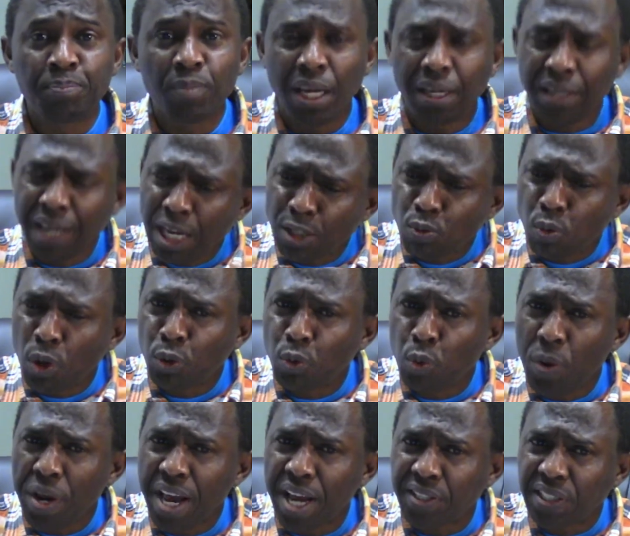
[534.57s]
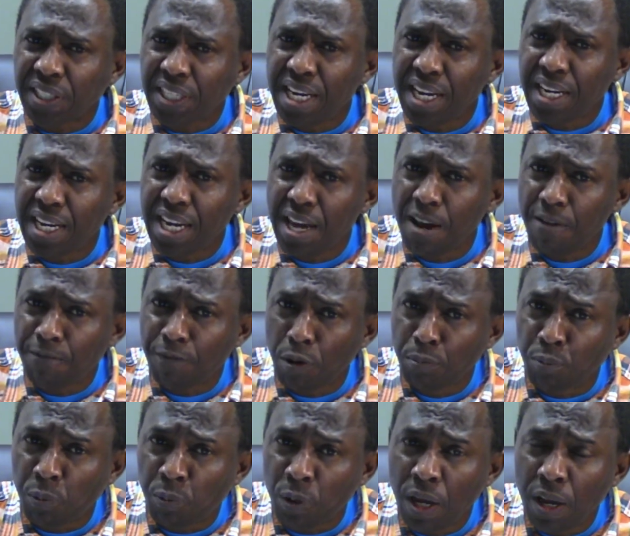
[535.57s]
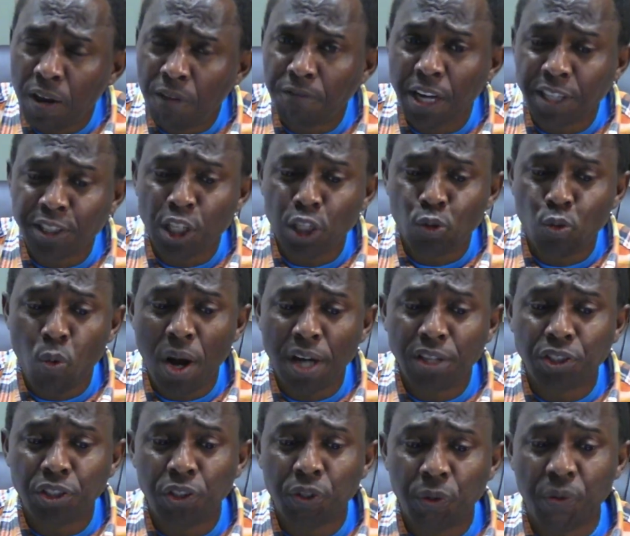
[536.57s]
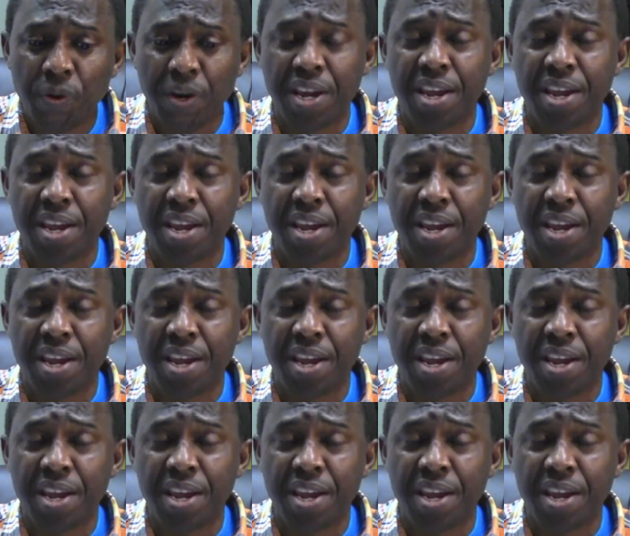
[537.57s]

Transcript: That's what we are seeing here from verses 1 to 3.